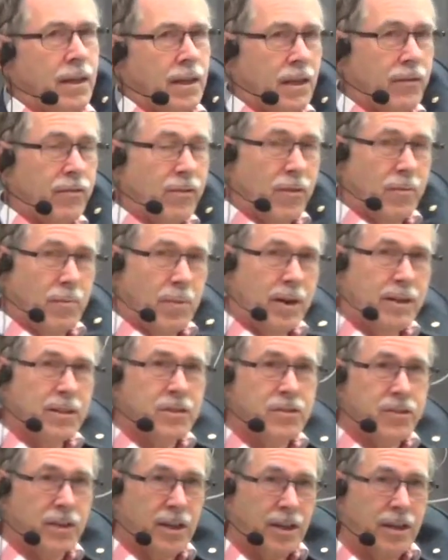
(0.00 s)
If you have a
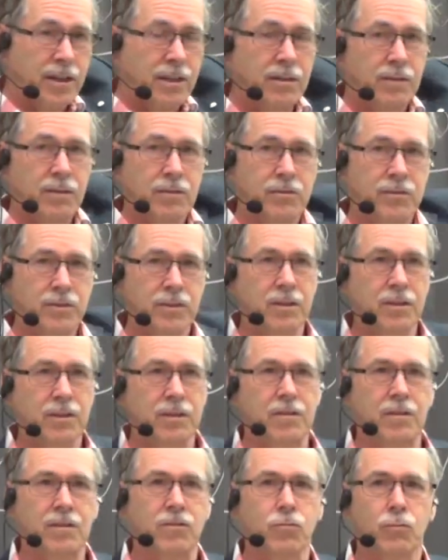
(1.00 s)
minus sign, you
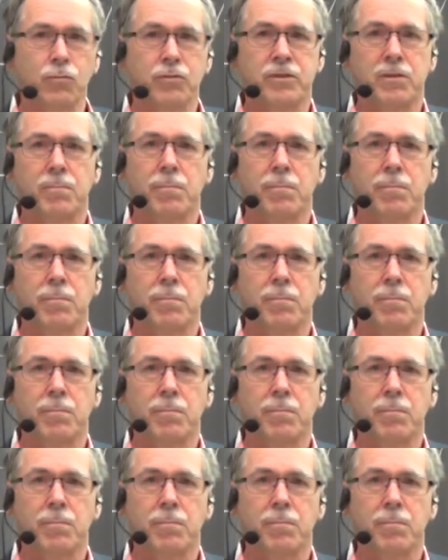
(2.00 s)
see it's always